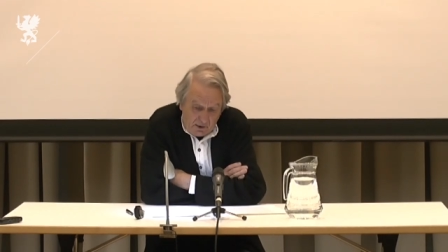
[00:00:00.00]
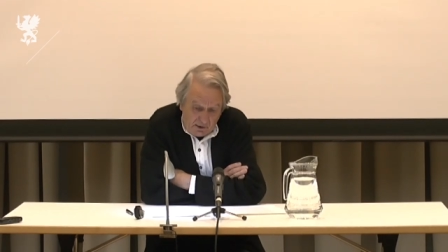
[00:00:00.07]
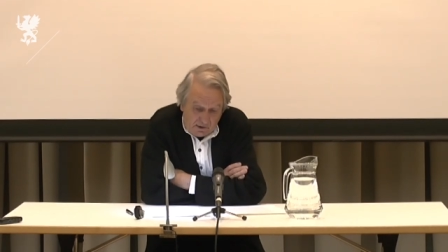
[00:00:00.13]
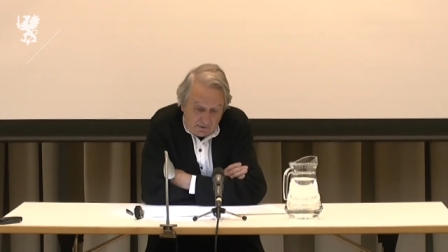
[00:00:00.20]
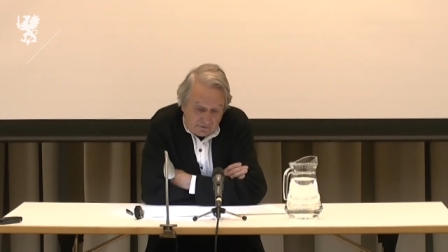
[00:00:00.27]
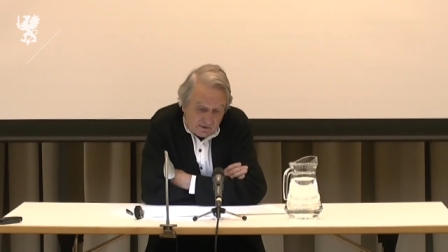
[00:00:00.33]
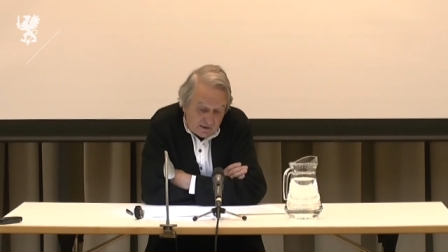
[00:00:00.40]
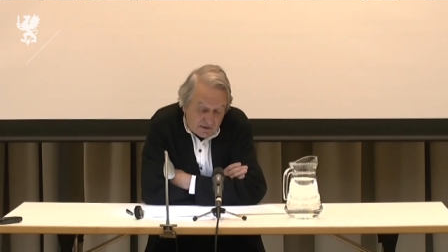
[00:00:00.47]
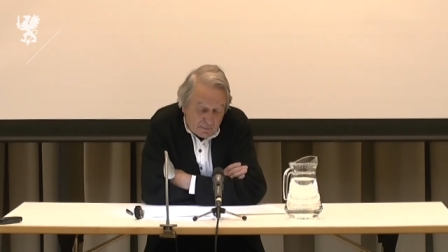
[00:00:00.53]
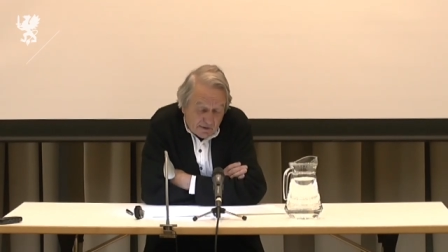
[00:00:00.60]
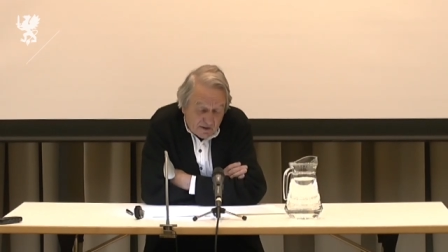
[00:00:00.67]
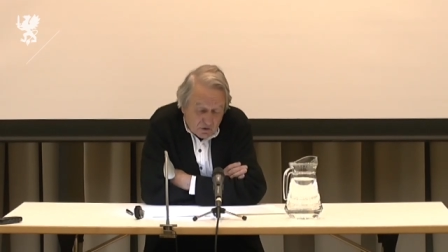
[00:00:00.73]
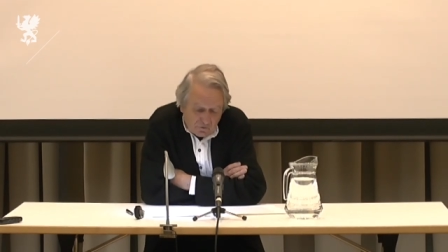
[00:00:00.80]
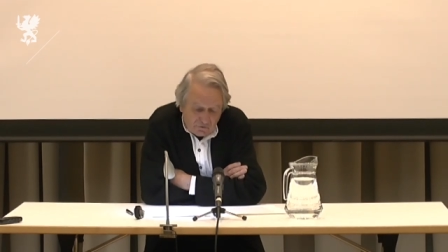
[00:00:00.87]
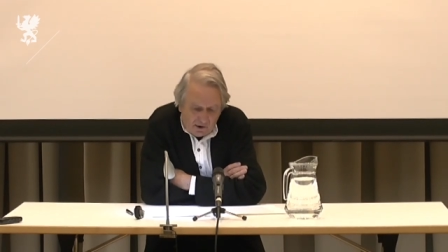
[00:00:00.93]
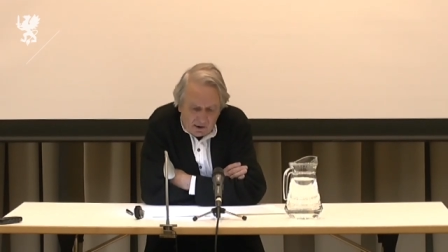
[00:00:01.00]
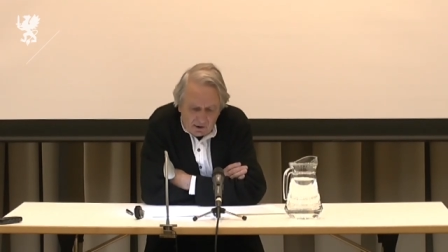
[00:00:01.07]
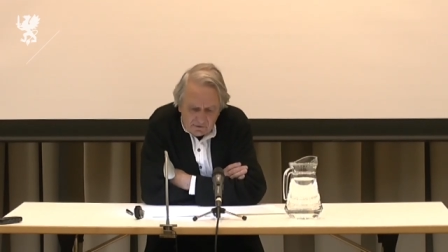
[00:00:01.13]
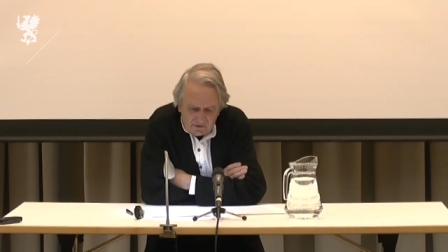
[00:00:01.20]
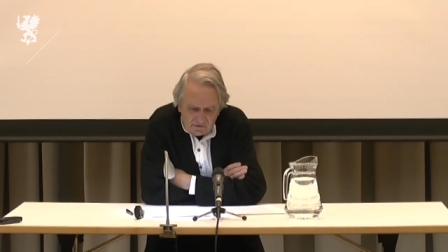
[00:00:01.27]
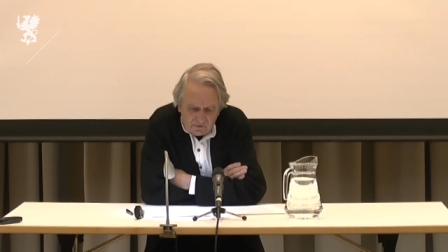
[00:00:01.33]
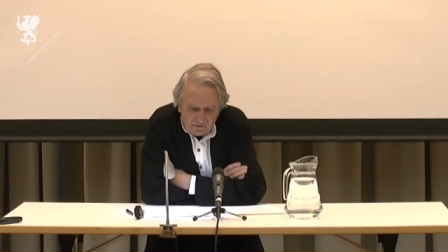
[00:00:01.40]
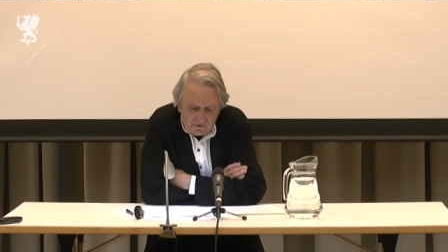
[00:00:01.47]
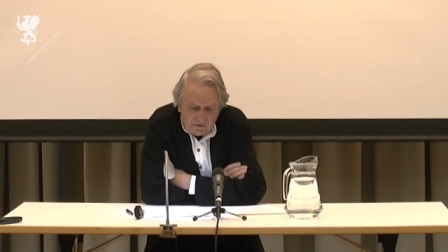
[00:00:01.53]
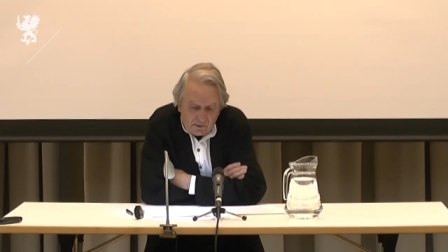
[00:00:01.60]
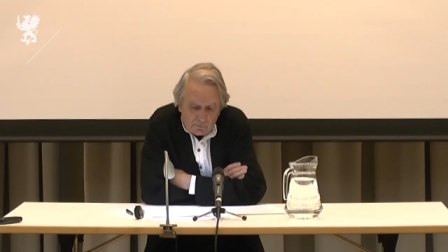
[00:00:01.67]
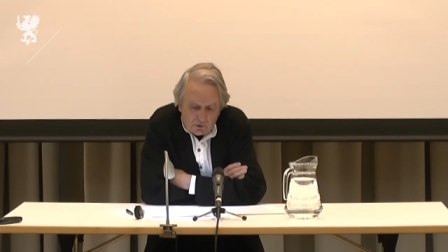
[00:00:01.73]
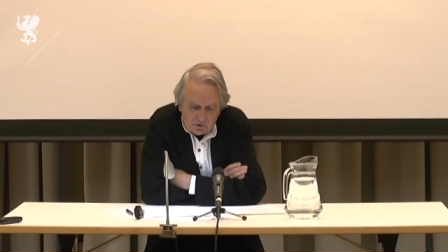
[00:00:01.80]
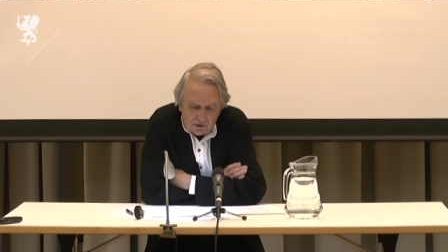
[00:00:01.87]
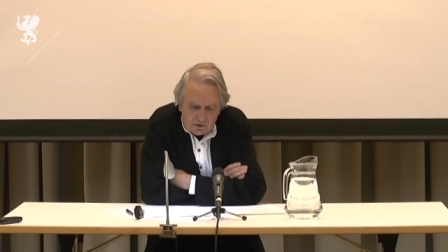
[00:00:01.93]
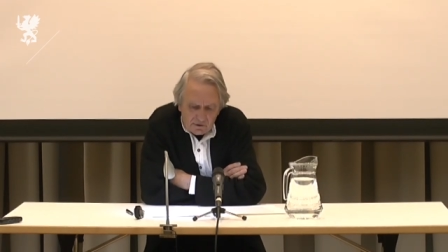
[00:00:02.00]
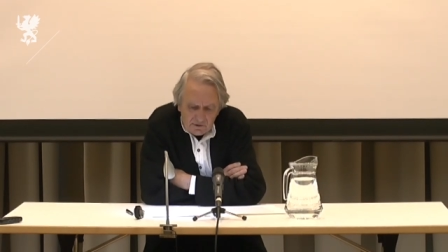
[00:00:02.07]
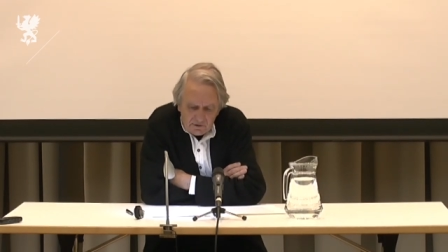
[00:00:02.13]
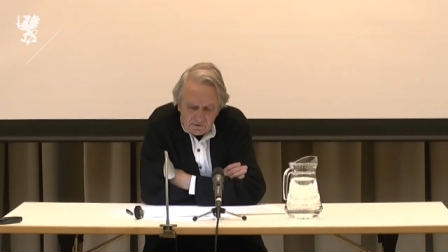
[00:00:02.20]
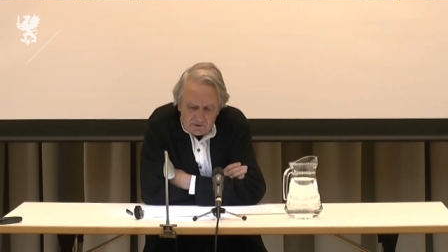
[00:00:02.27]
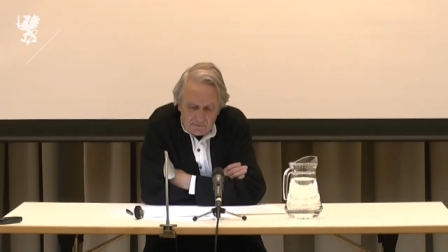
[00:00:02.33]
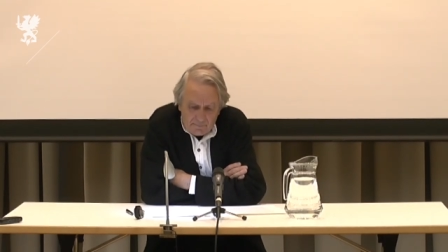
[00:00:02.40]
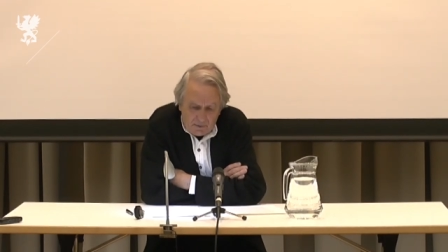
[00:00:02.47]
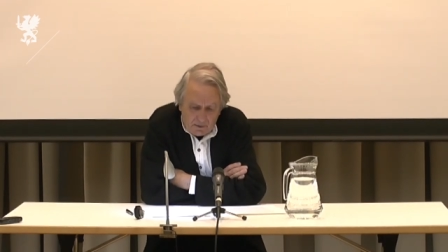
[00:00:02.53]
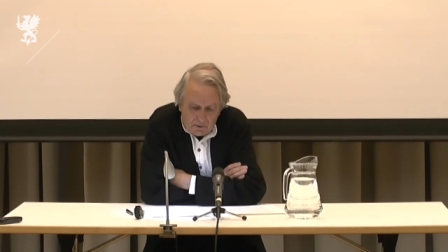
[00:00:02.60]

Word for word: in the interpretation of artistic modernity